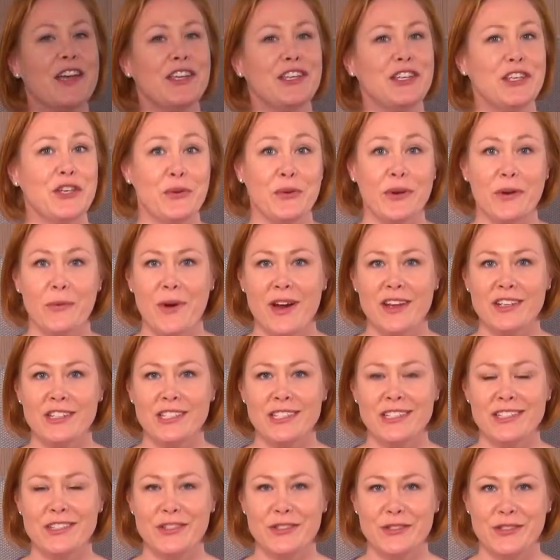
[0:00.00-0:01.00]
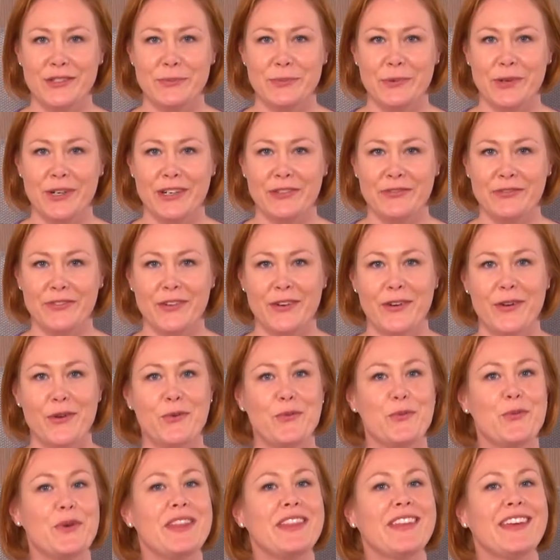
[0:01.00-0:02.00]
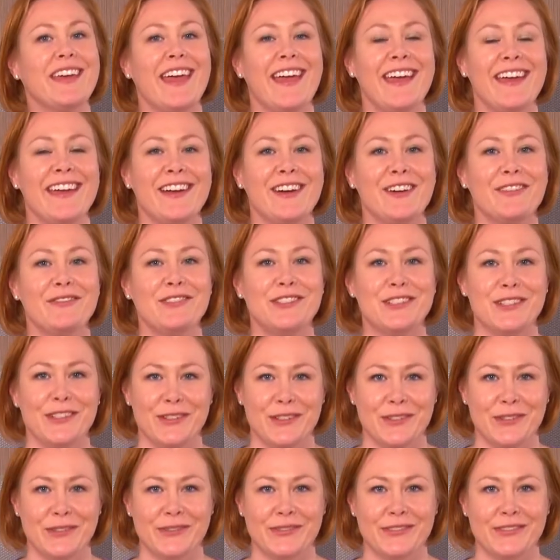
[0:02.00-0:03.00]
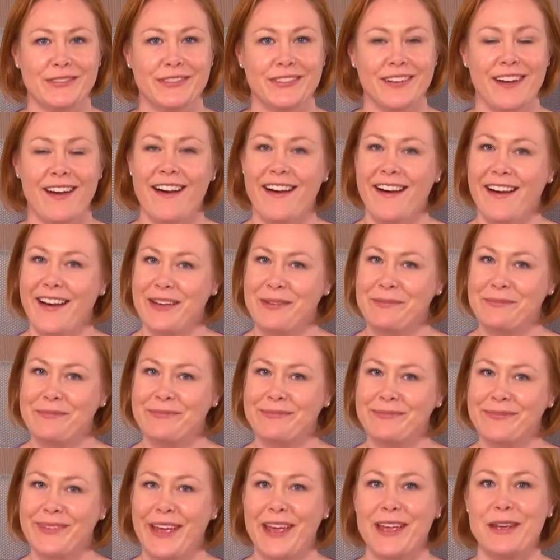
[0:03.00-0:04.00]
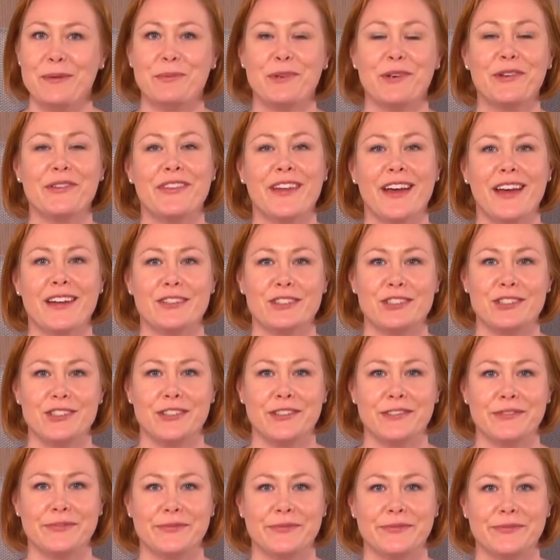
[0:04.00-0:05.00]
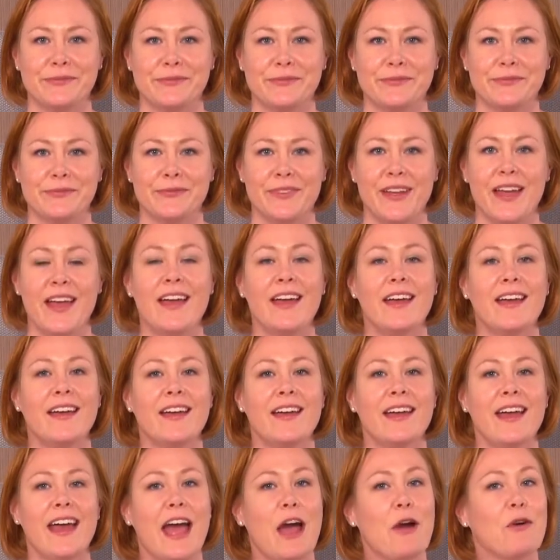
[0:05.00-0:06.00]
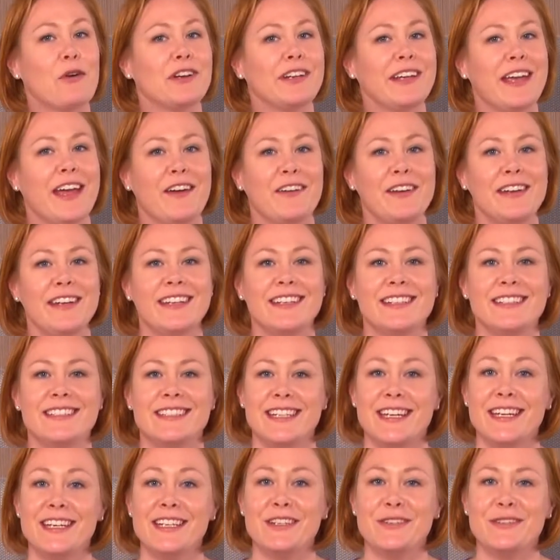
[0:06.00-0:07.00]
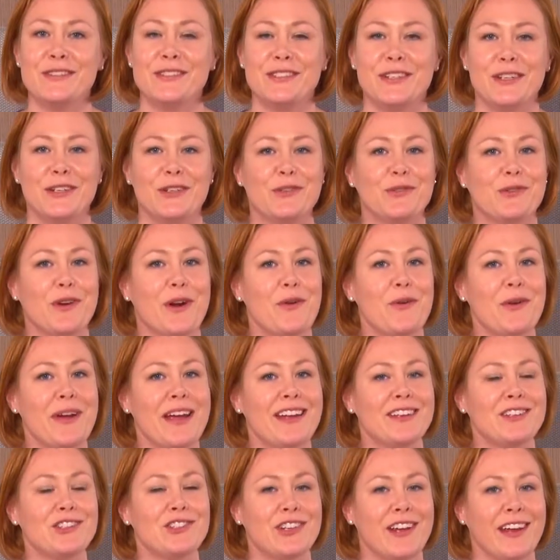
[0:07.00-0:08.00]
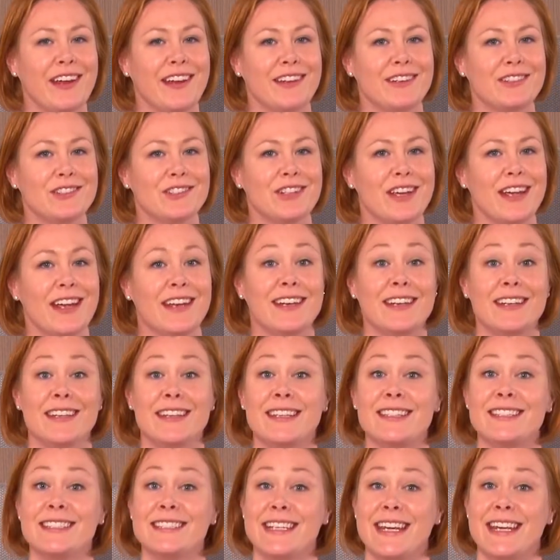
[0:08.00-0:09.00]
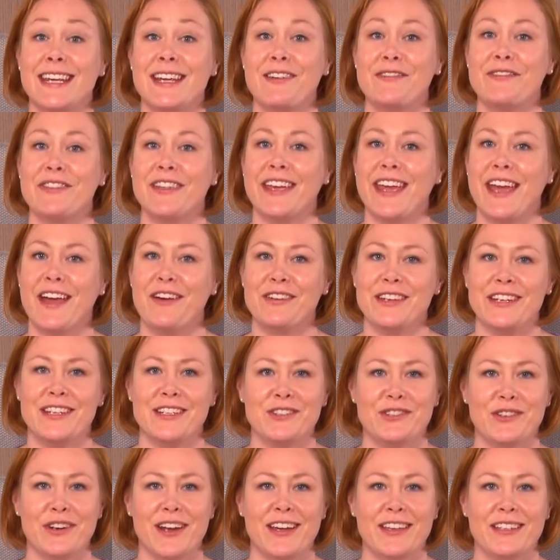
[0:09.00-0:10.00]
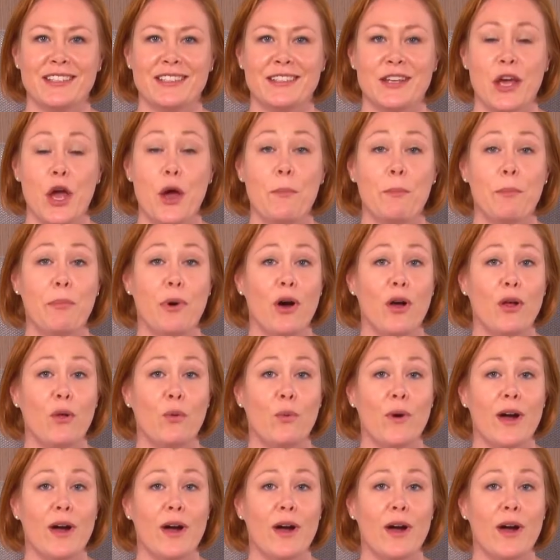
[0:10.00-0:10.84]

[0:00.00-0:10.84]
You are watching News Brief with KGov2. I'm April Thatcher. Howard County continues to grow and change, and in the State of the County Address, Paul